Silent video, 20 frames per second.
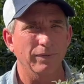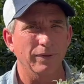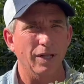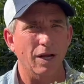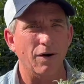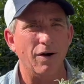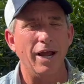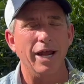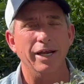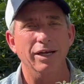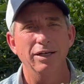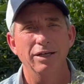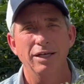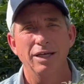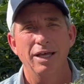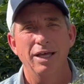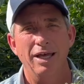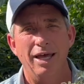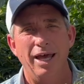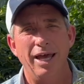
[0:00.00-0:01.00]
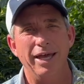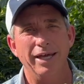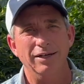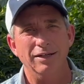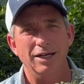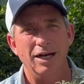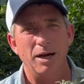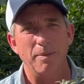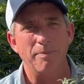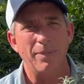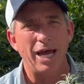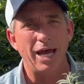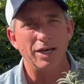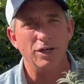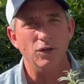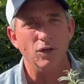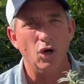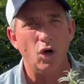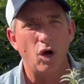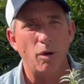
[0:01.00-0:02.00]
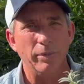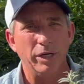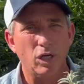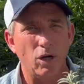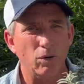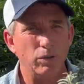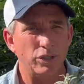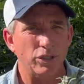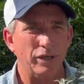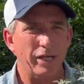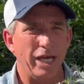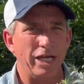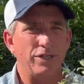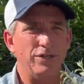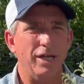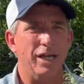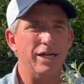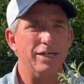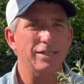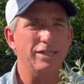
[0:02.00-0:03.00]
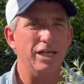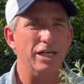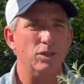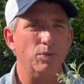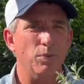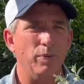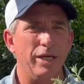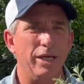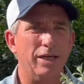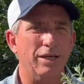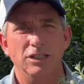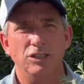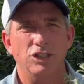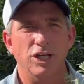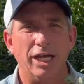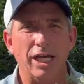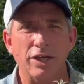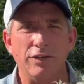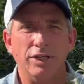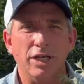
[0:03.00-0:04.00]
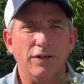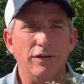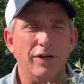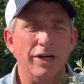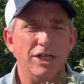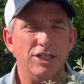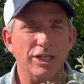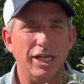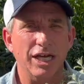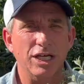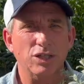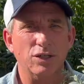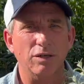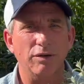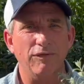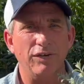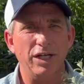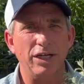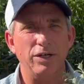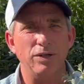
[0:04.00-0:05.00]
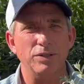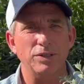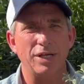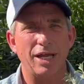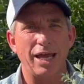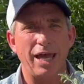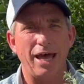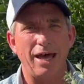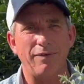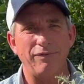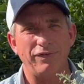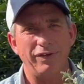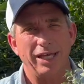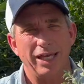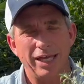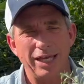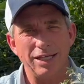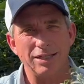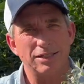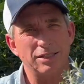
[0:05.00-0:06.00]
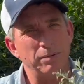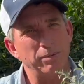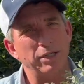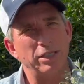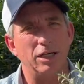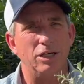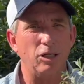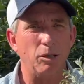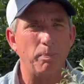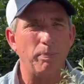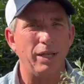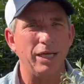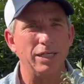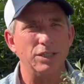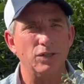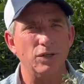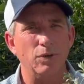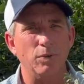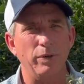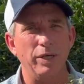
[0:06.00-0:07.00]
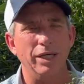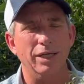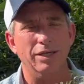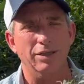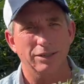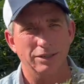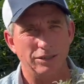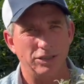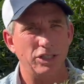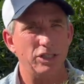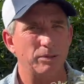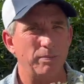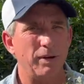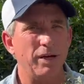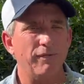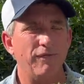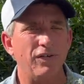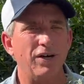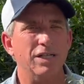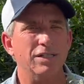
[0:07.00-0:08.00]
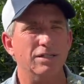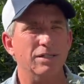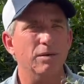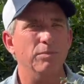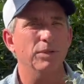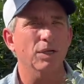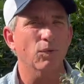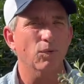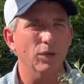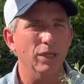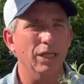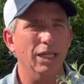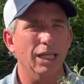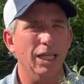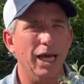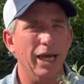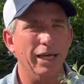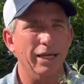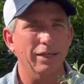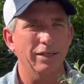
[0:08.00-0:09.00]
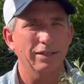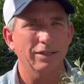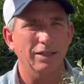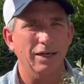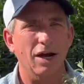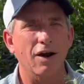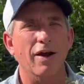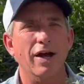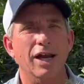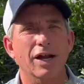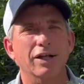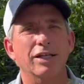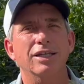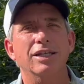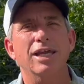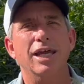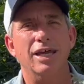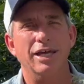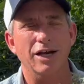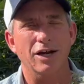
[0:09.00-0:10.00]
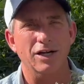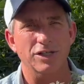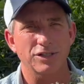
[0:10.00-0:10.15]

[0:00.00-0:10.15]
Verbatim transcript: All right. Hey, I'm Matt. You can call me Coach. I'll catch you guys next week. Check out the other educational videos I have and some of the other plants of the week. Just might find something you really like. All right. Take care.